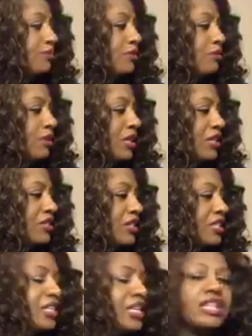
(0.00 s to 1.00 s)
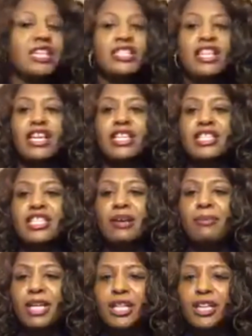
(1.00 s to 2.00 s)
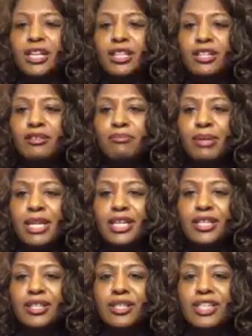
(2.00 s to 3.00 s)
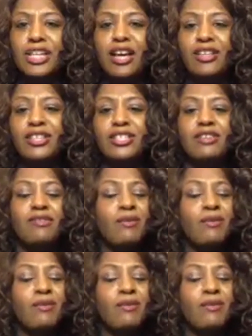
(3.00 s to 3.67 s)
what else they say? They say her stomach looked a little bigger and all this stuff.